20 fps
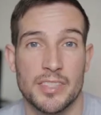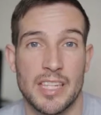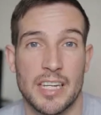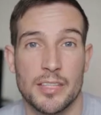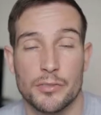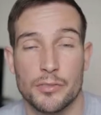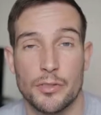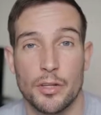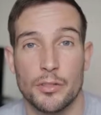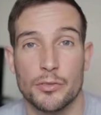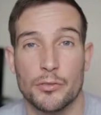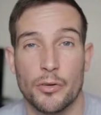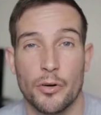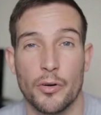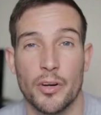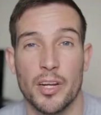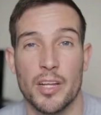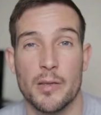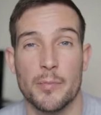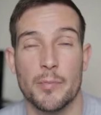of
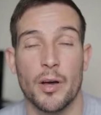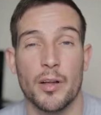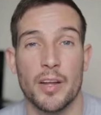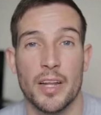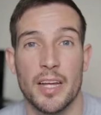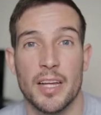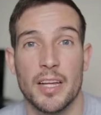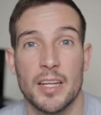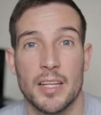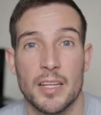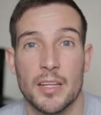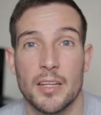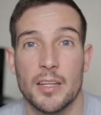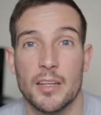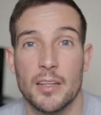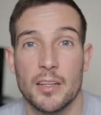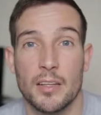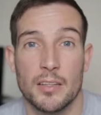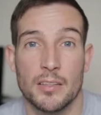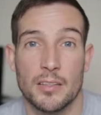testosterone in your body
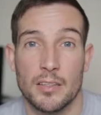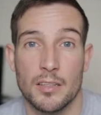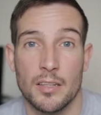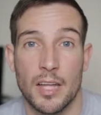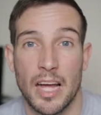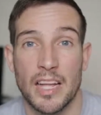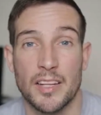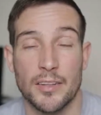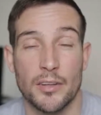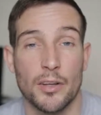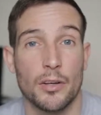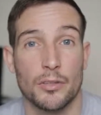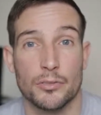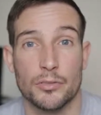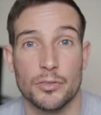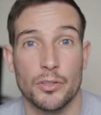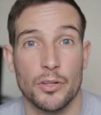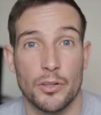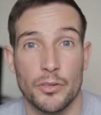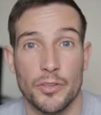and
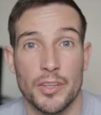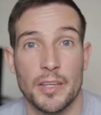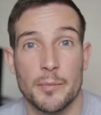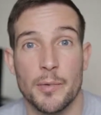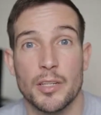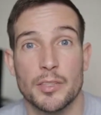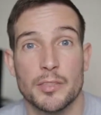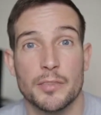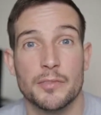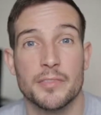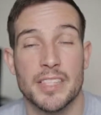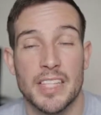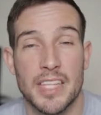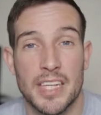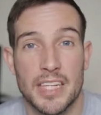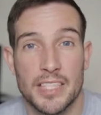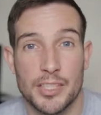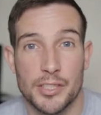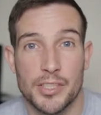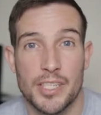also the amount of
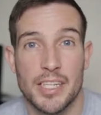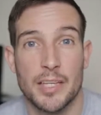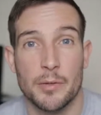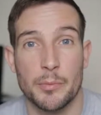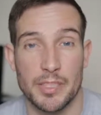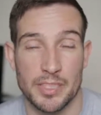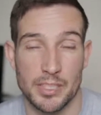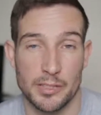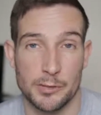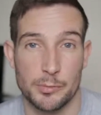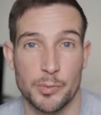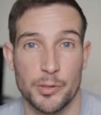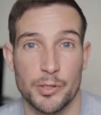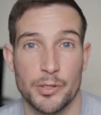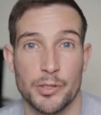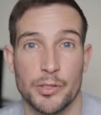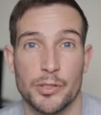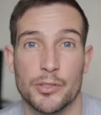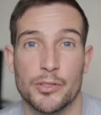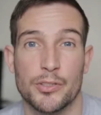DHT which is
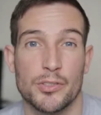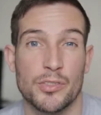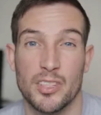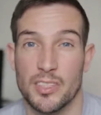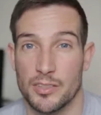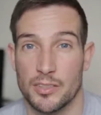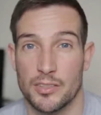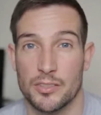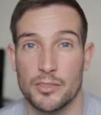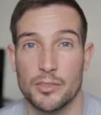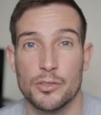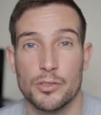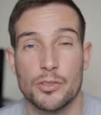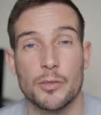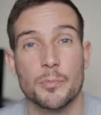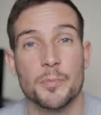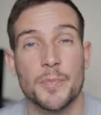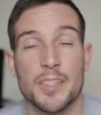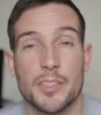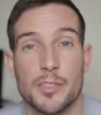produced, so it's just
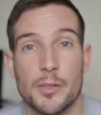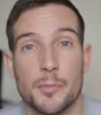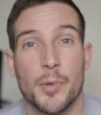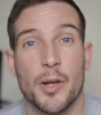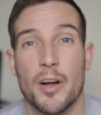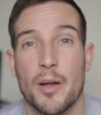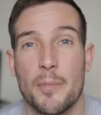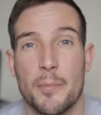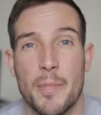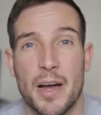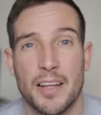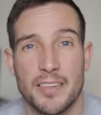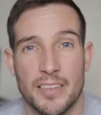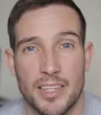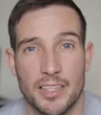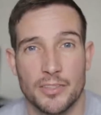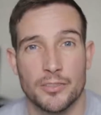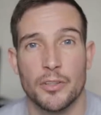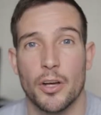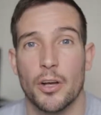something to bear in mind,
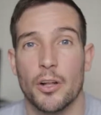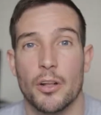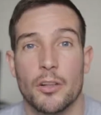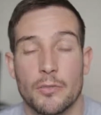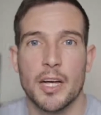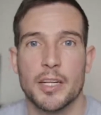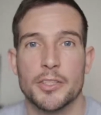that's all.